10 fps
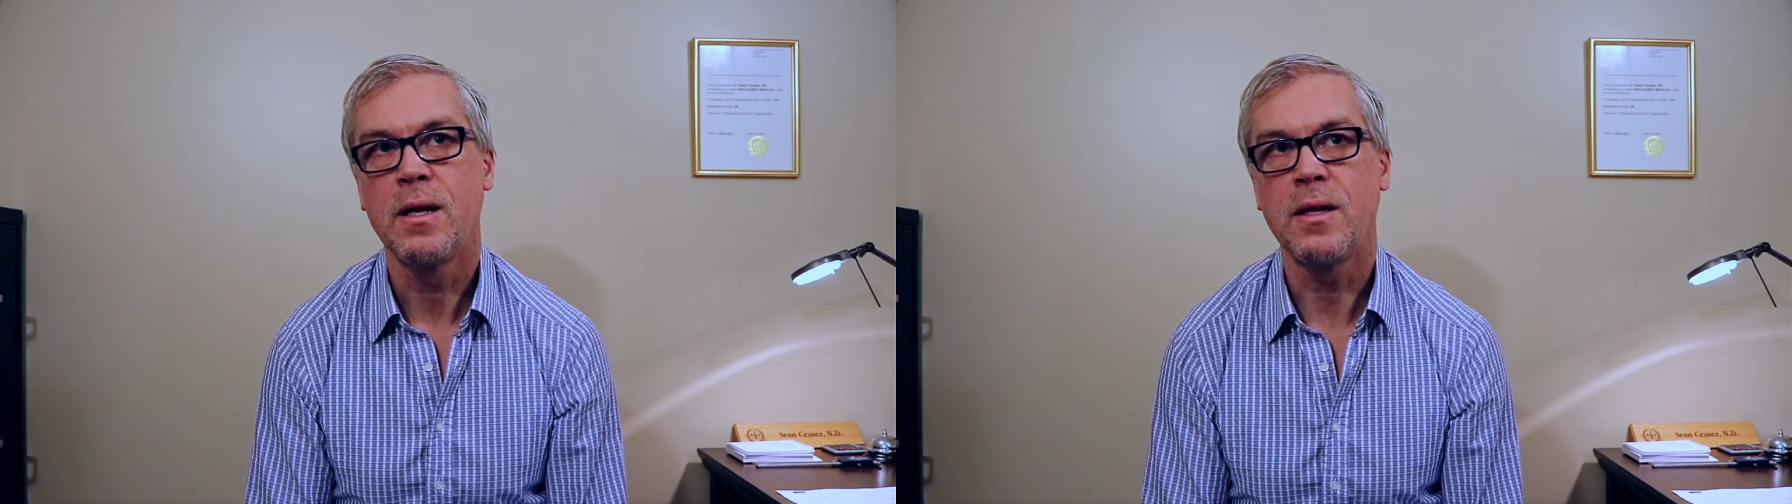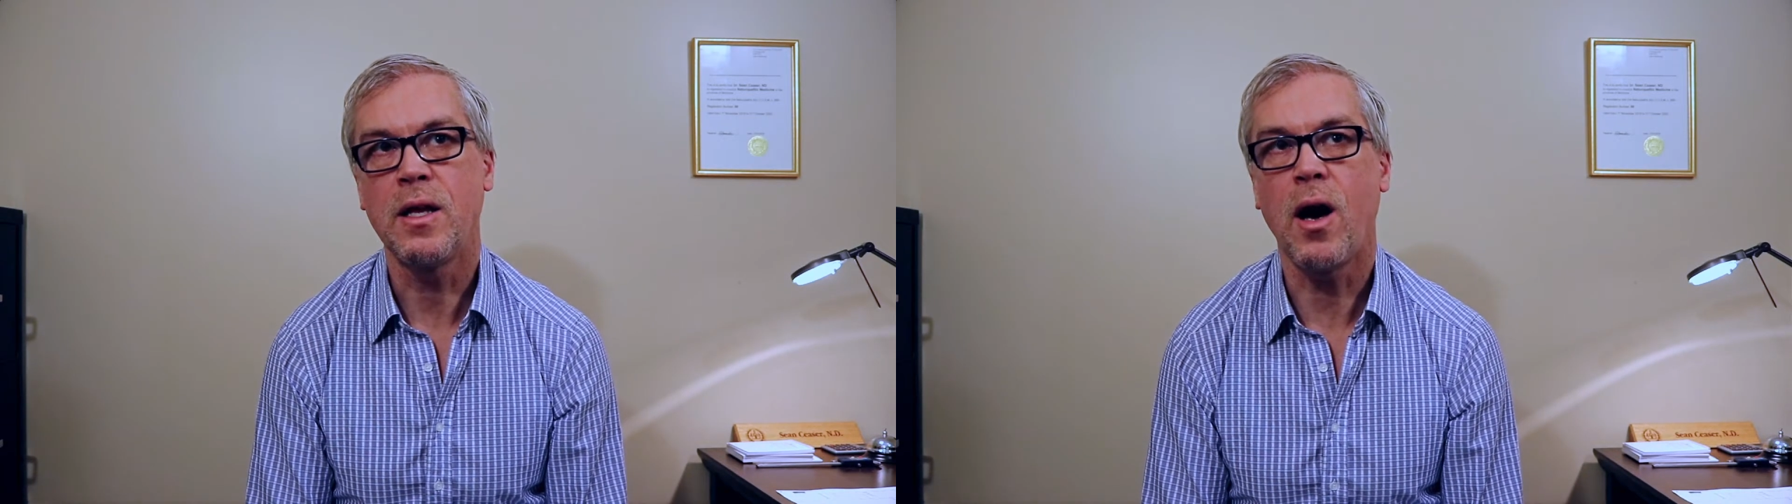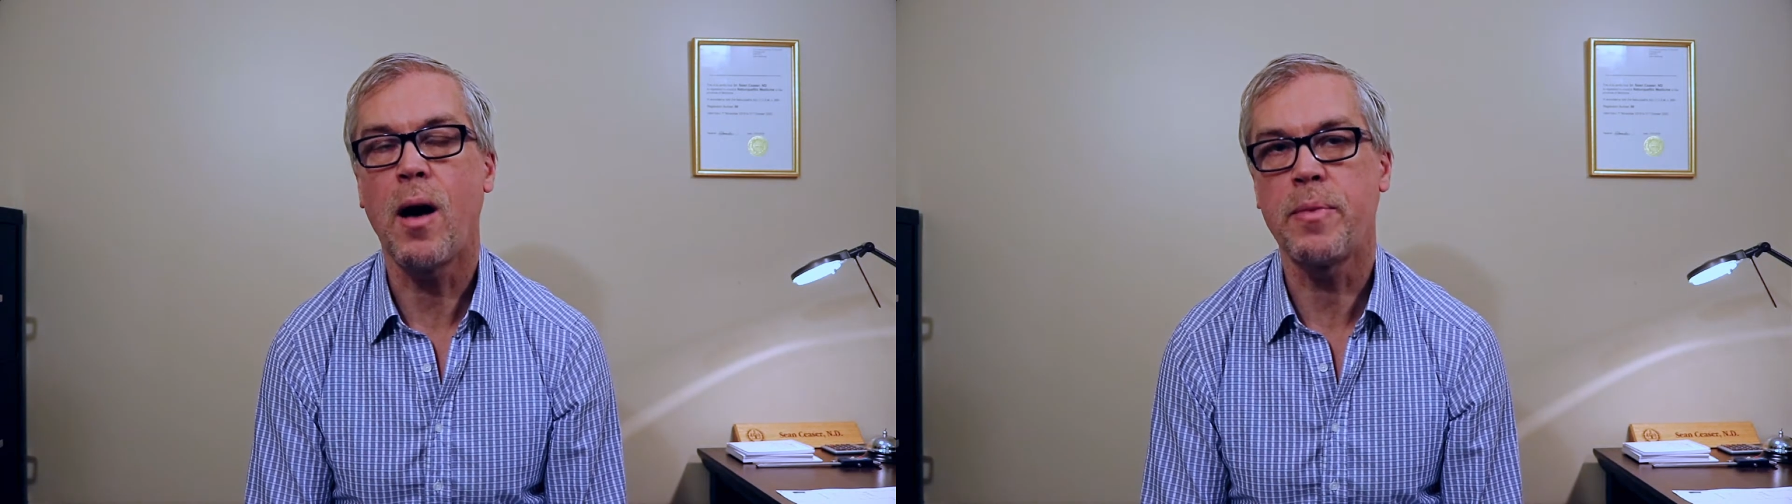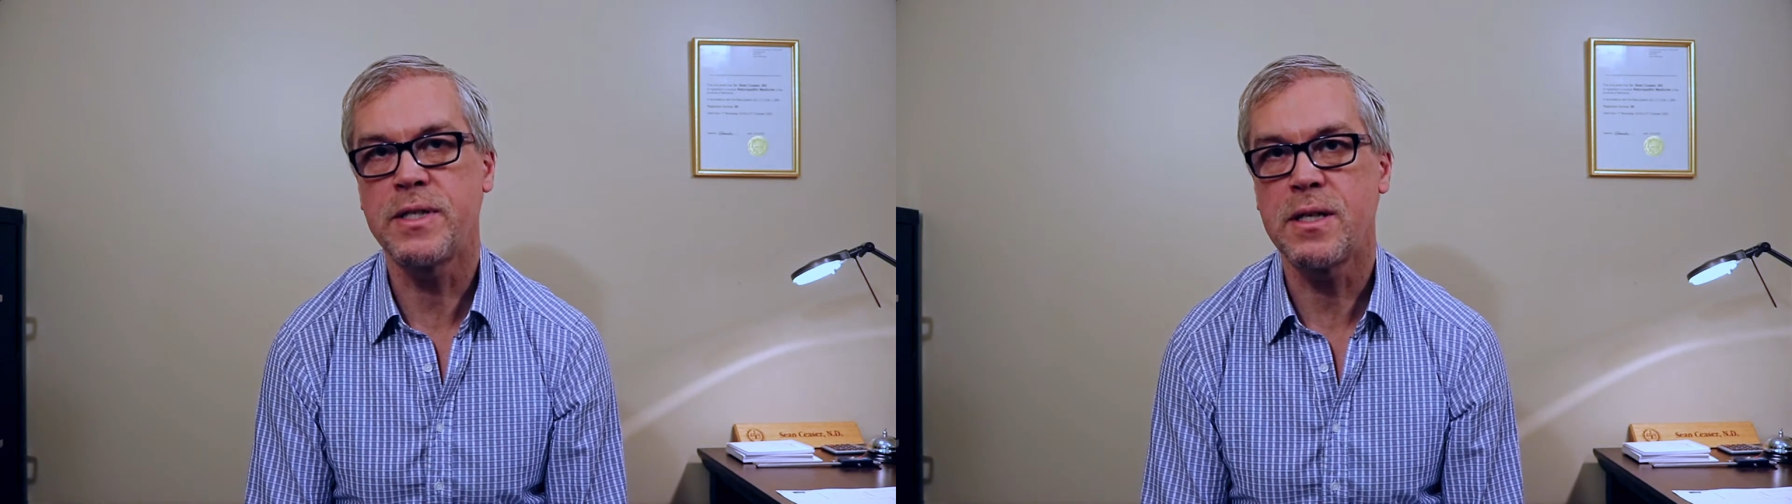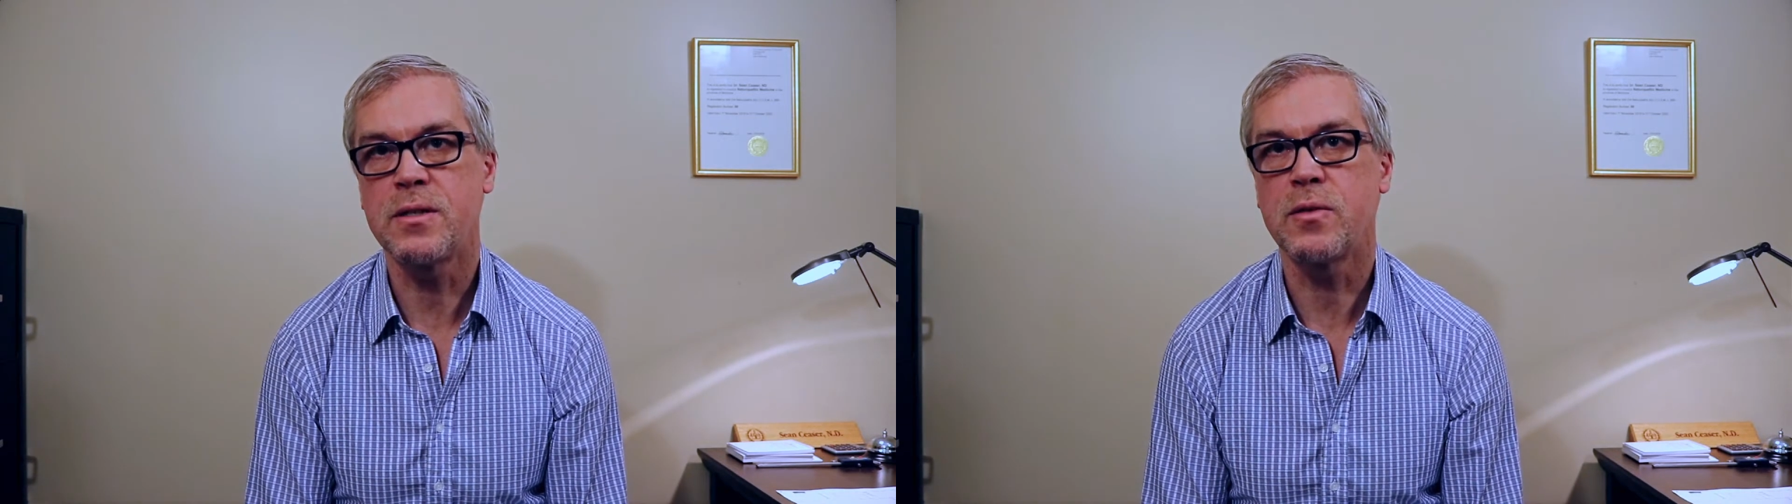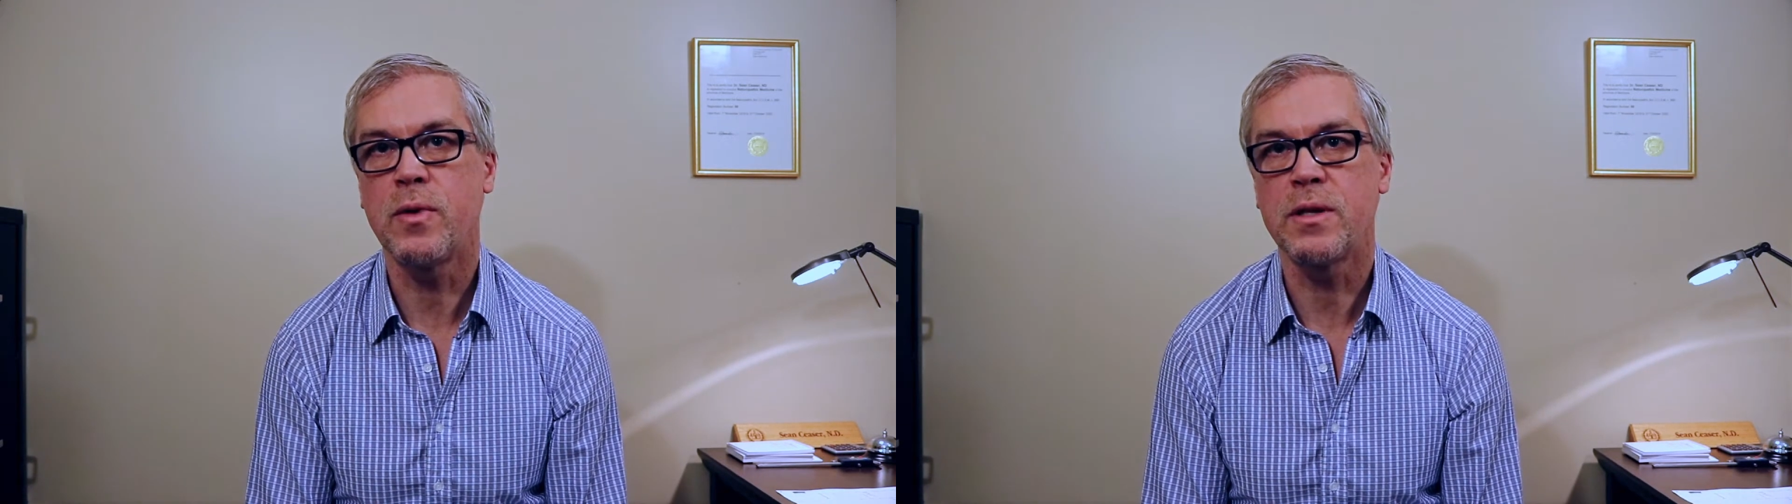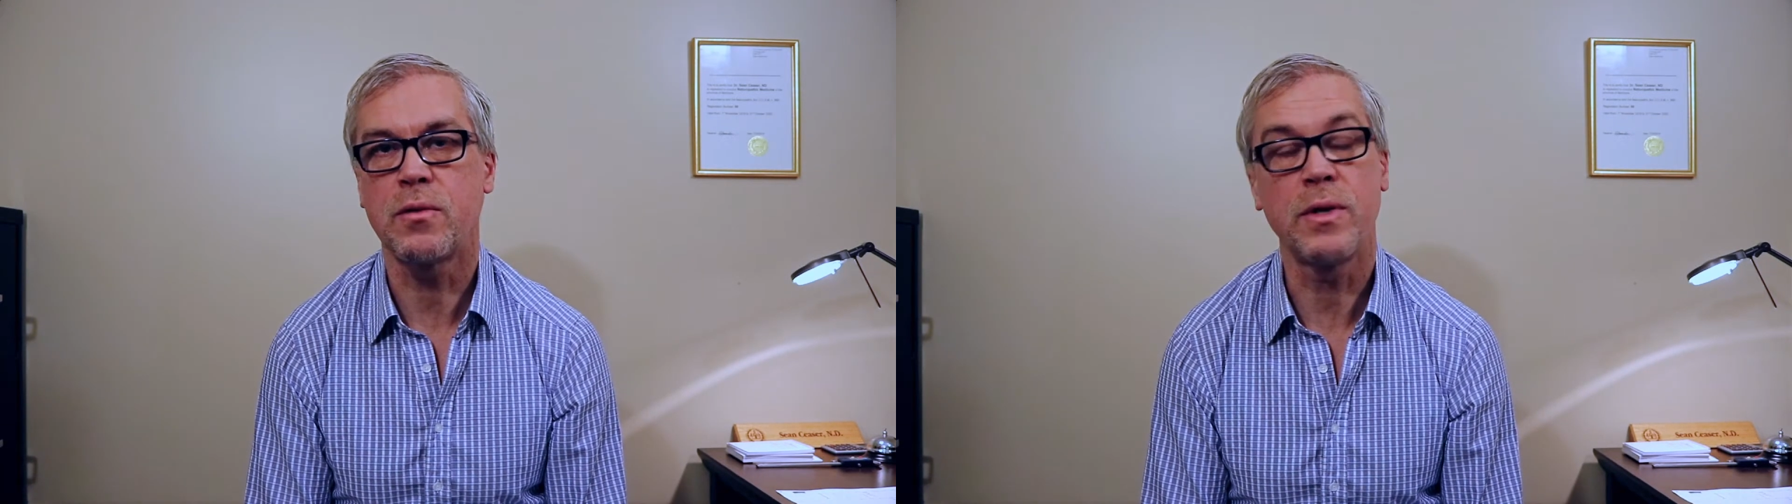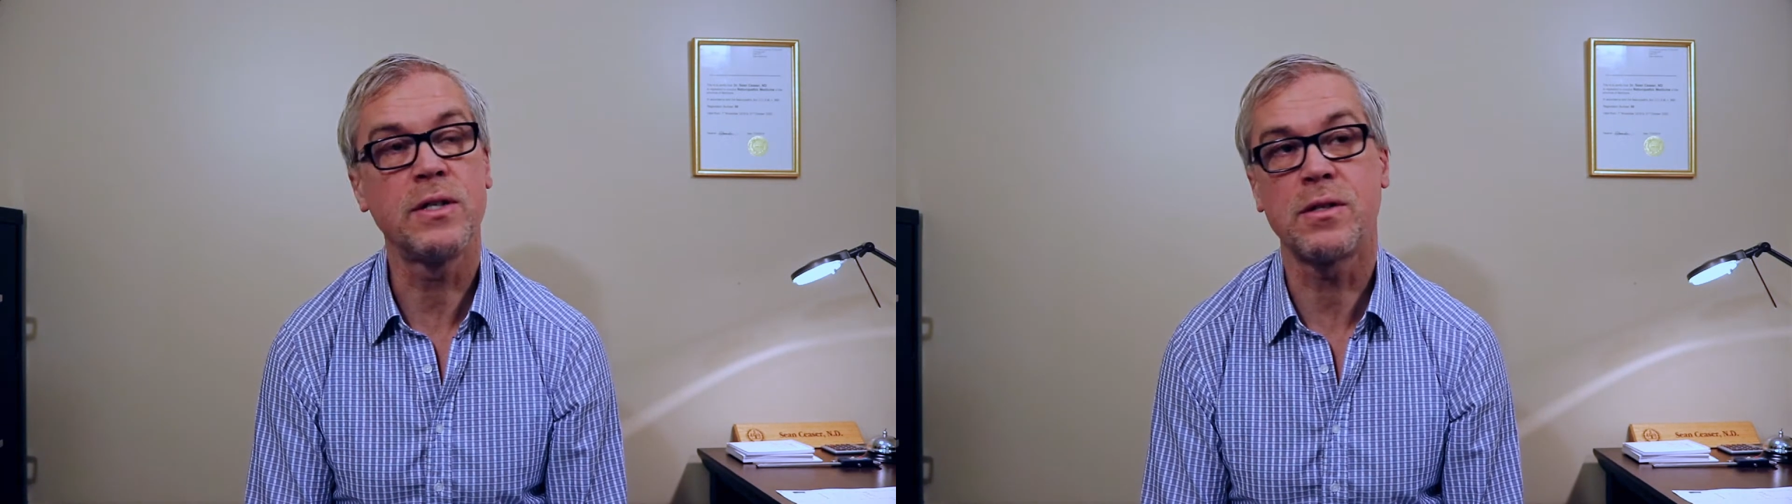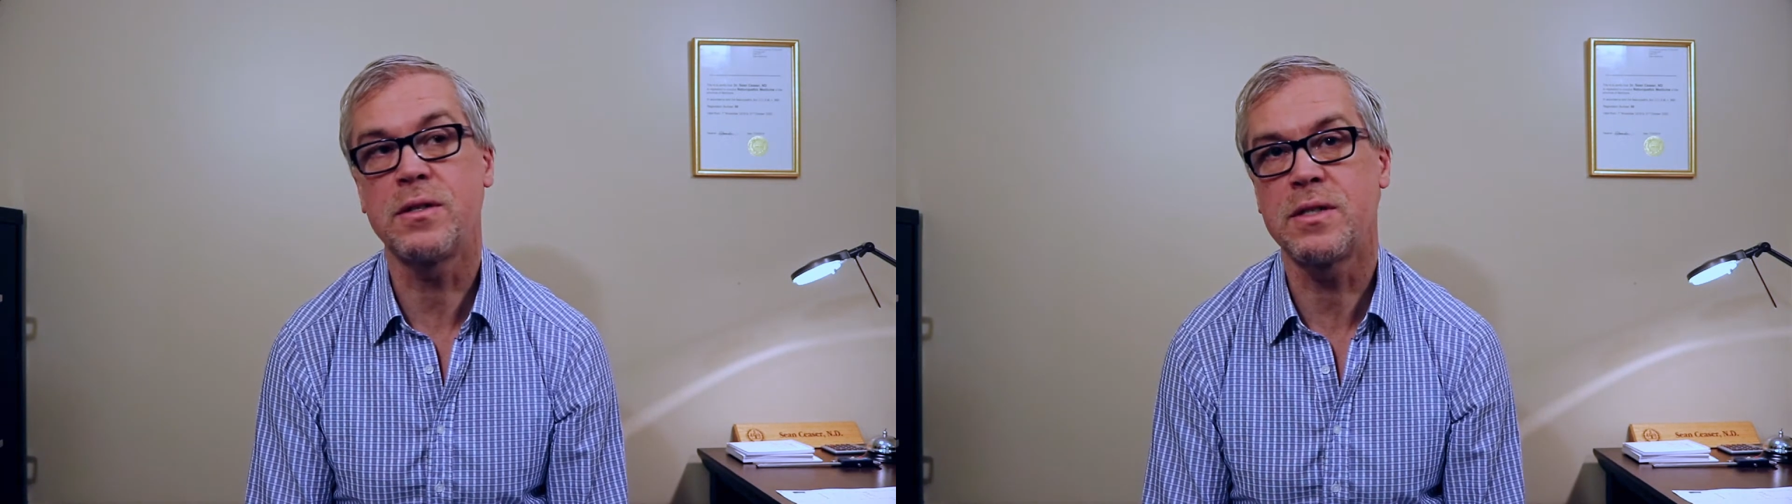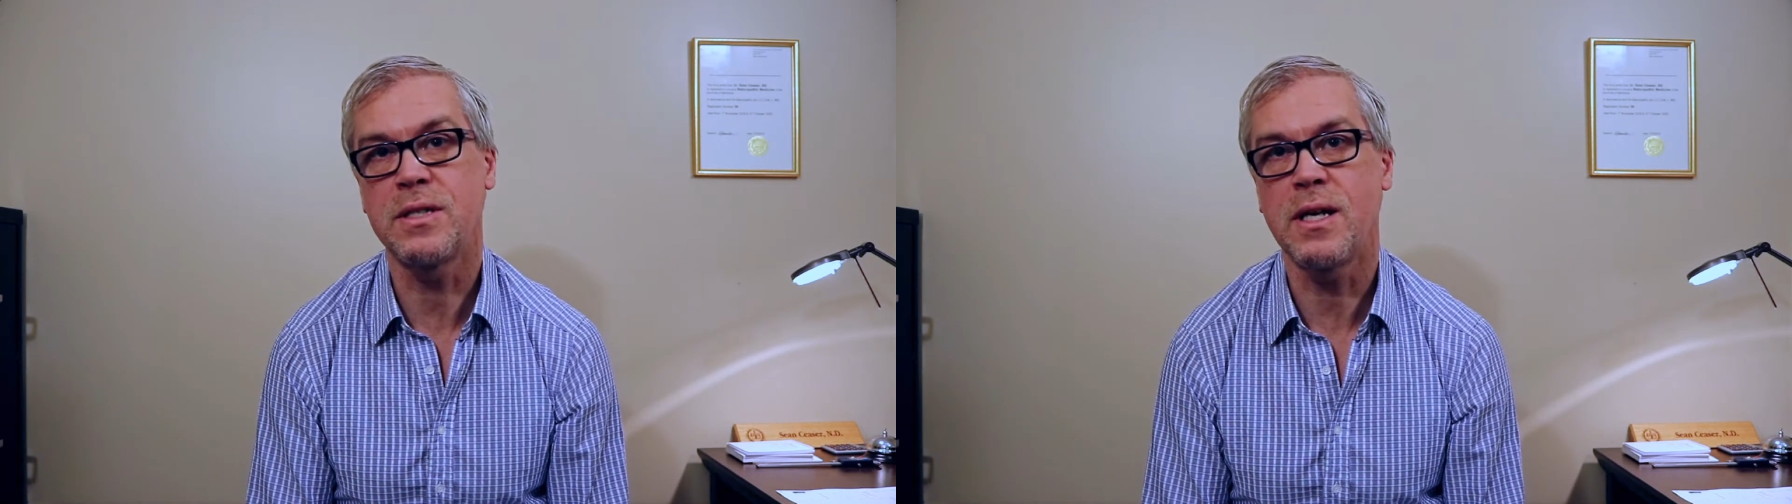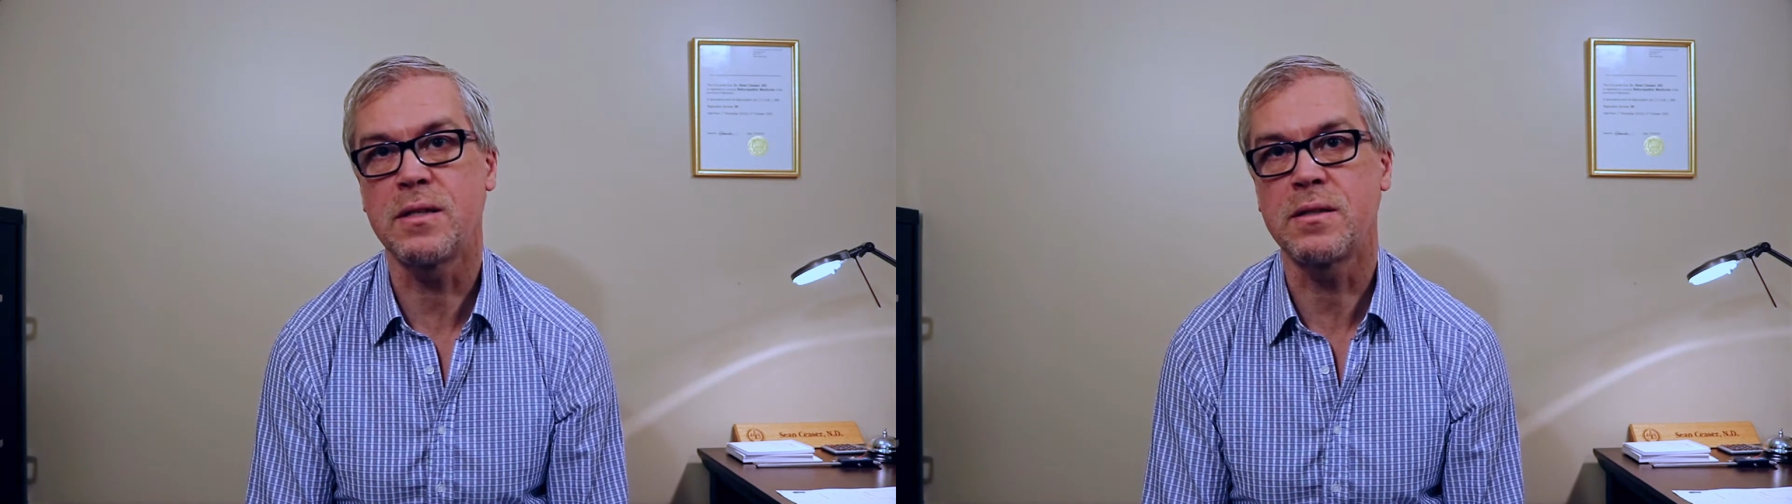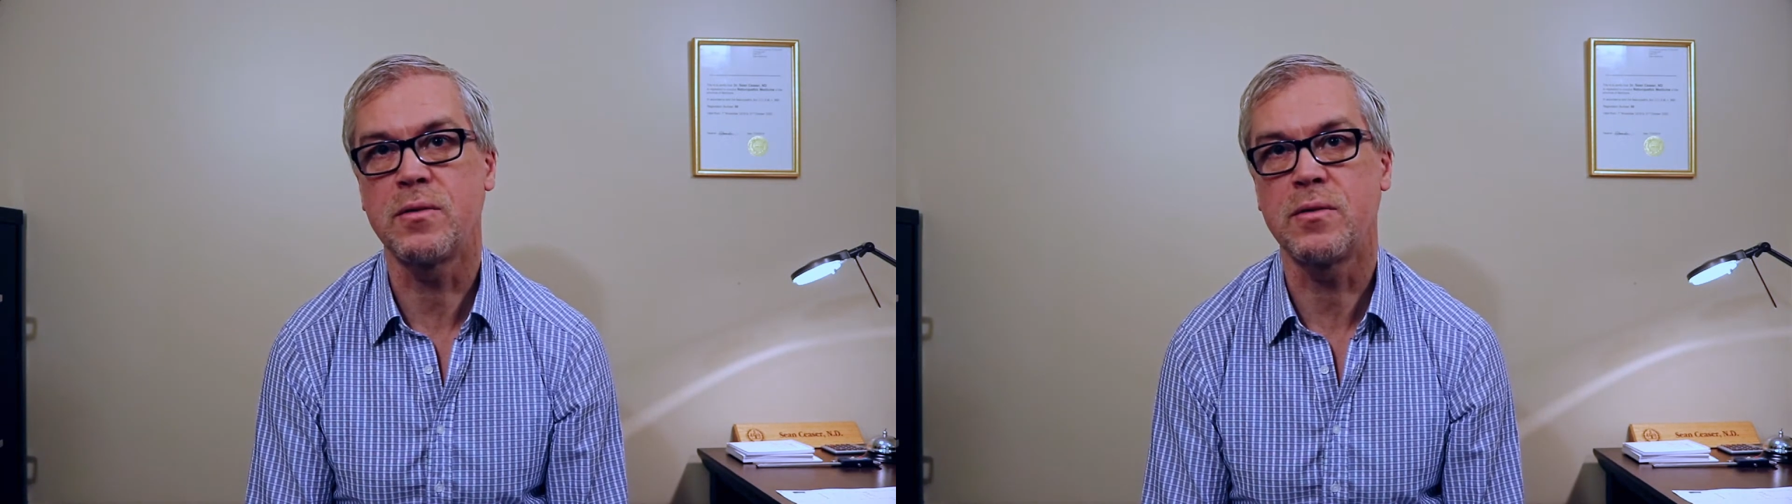the opposite to what the research says.